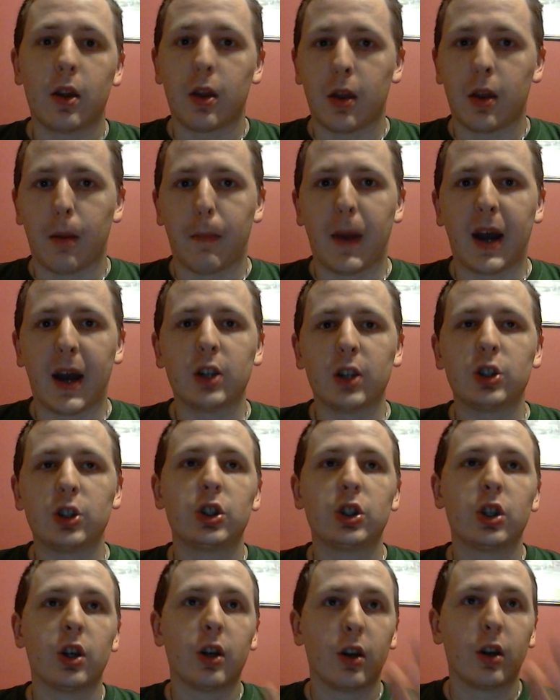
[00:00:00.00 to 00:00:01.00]
the
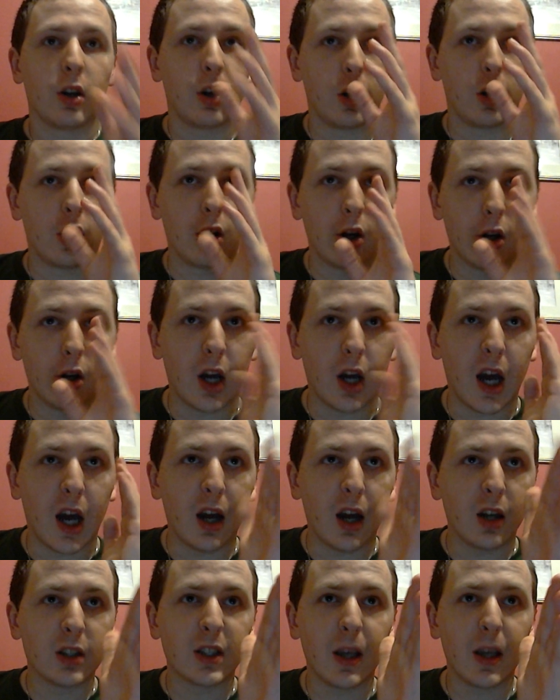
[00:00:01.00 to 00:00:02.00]
match.
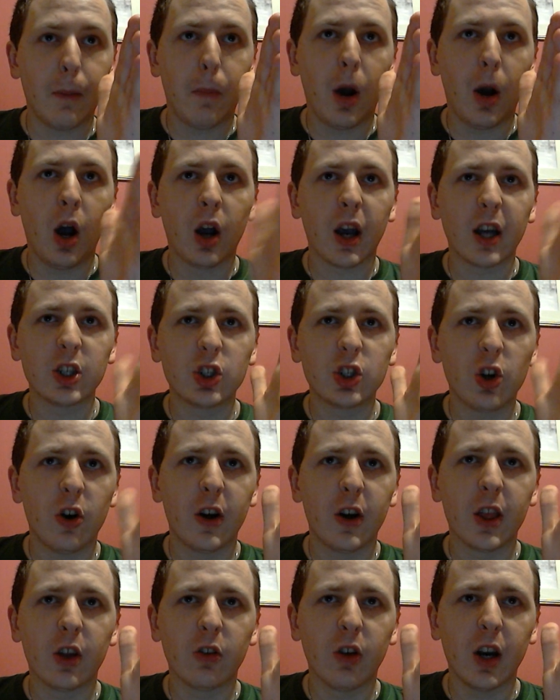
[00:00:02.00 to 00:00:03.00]
CM Punk, as you're
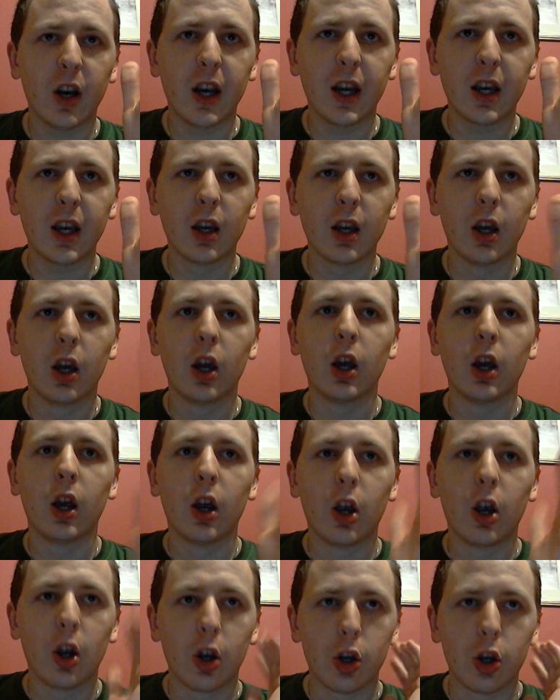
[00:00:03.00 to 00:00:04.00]
in the ring,
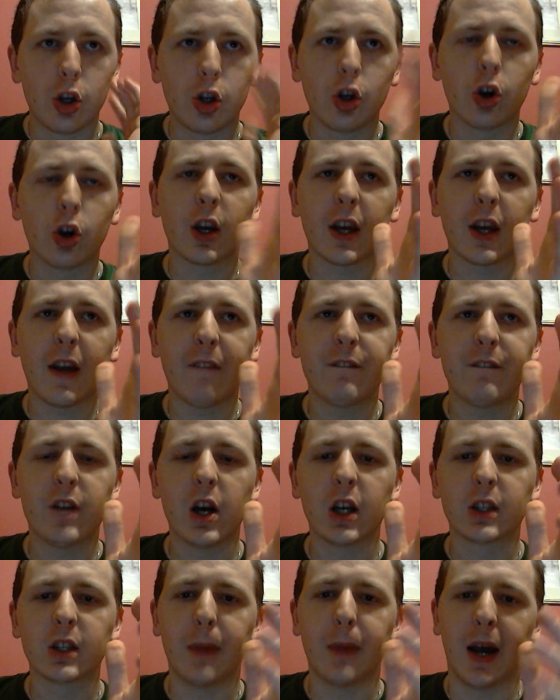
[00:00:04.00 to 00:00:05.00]
you're going to get
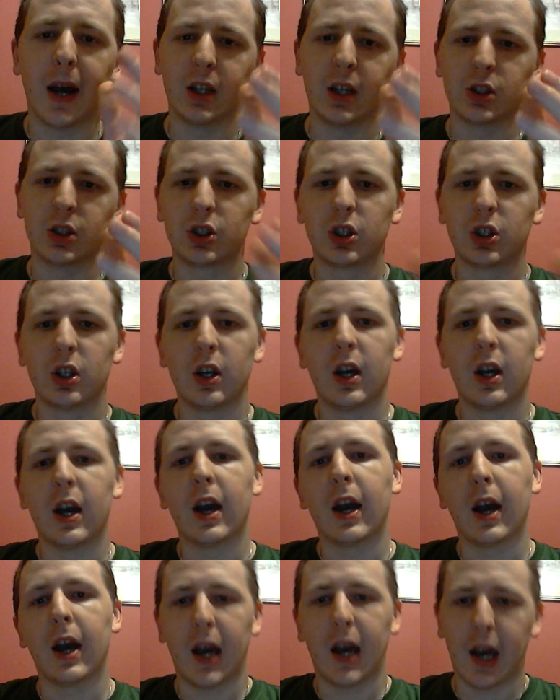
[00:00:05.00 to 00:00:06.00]
first match.
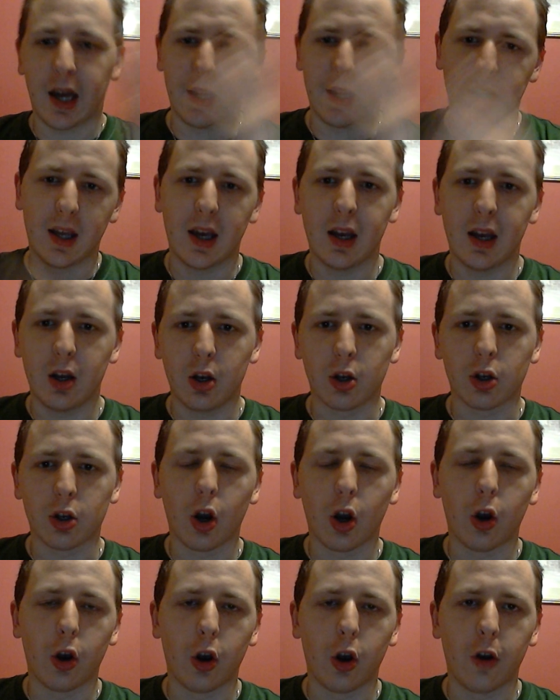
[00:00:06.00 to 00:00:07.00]
And then
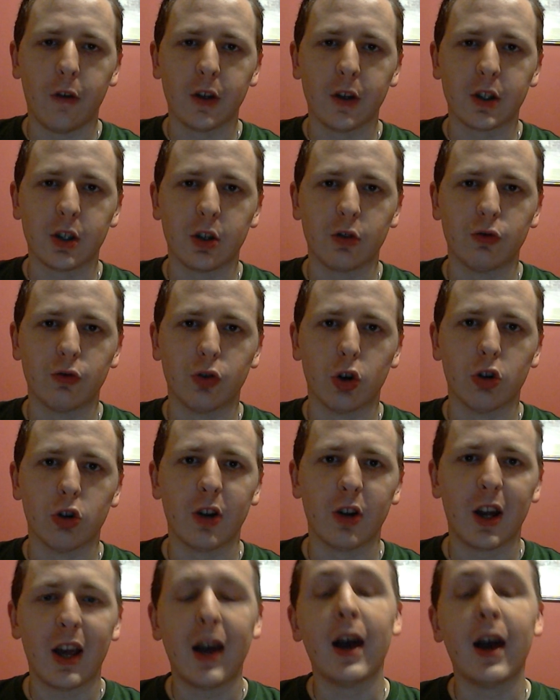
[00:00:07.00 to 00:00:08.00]
going over to the Raw
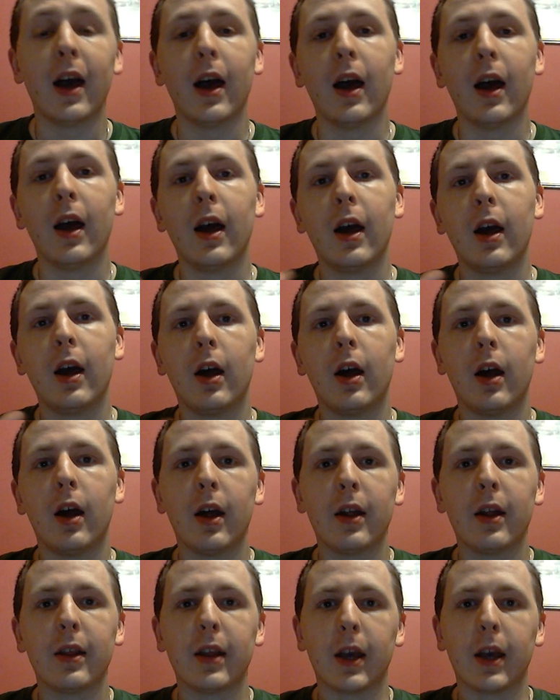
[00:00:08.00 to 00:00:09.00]
Roulette,
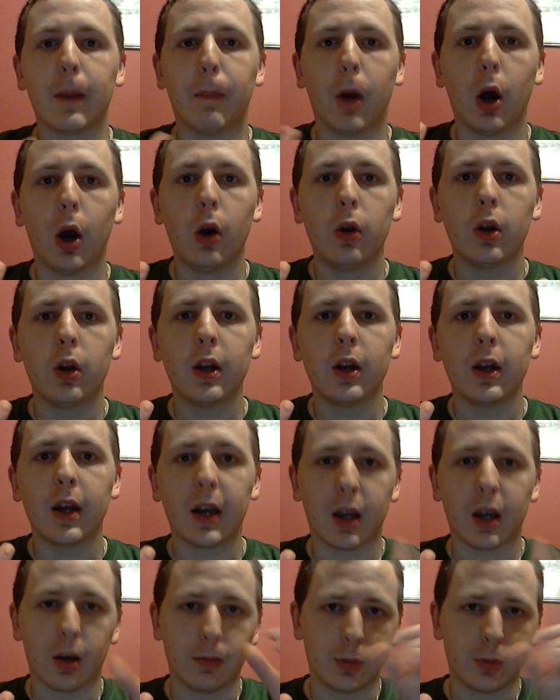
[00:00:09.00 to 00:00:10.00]
the opponent,
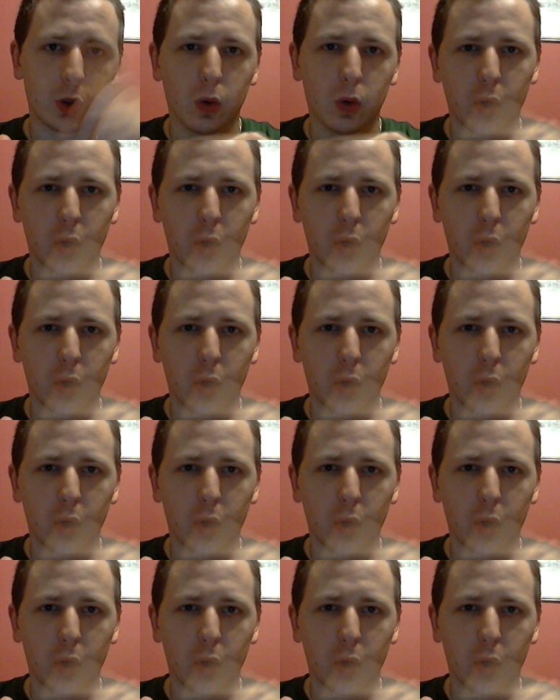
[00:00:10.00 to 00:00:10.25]
it comes to